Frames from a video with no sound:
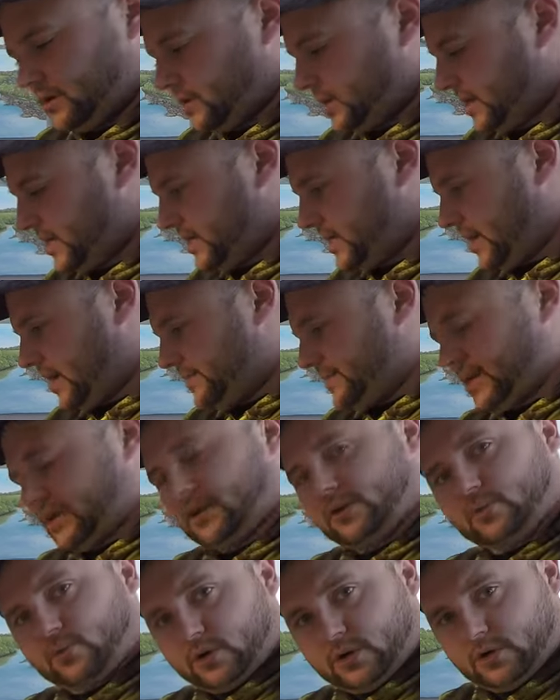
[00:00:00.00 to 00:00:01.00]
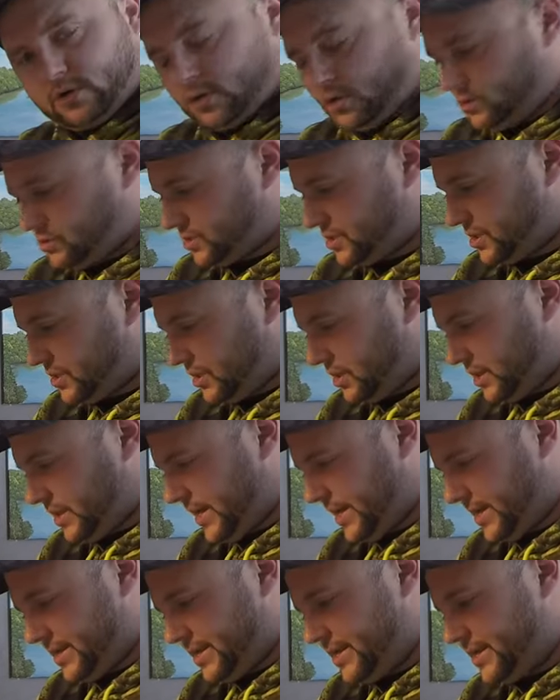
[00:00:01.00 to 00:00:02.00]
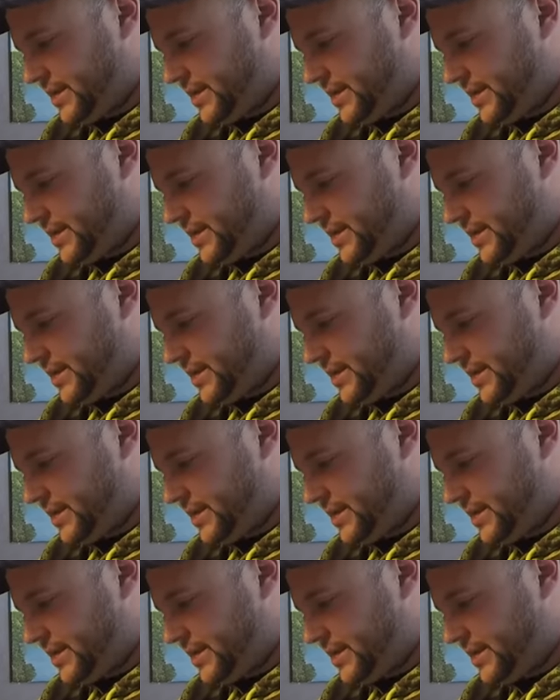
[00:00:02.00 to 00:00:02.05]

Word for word: Anytime I get real close to the lead,